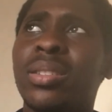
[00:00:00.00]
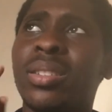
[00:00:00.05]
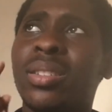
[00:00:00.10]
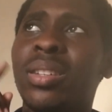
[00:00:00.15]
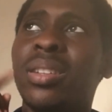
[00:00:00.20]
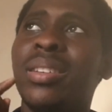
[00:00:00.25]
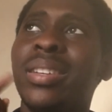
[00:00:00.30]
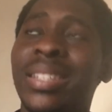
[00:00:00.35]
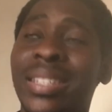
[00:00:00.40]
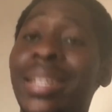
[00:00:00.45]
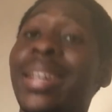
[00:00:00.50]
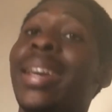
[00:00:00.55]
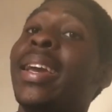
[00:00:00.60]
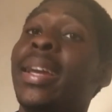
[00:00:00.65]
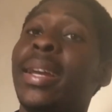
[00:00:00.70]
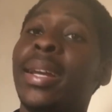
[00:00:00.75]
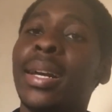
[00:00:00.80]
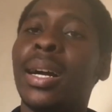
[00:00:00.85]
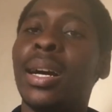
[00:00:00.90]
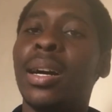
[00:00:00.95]
in the
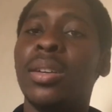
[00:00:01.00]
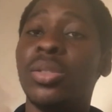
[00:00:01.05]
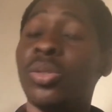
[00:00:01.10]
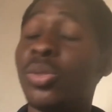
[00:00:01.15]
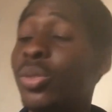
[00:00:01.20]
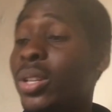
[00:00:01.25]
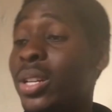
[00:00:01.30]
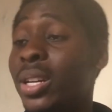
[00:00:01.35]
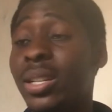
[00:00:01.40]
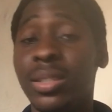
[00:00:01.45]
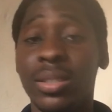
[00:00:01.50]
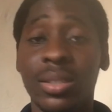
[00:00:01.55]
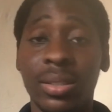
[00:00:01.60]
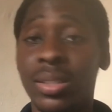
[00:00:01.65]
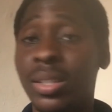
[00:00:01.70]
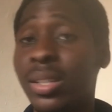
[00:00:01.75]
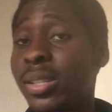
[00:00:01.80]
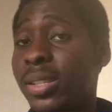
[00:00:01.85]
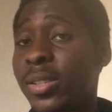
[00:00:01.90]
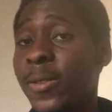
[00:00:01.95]
end card, so you can
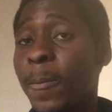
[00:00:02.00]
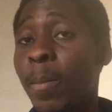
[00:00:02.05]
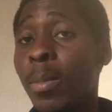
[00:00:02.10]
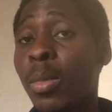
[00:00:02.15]
just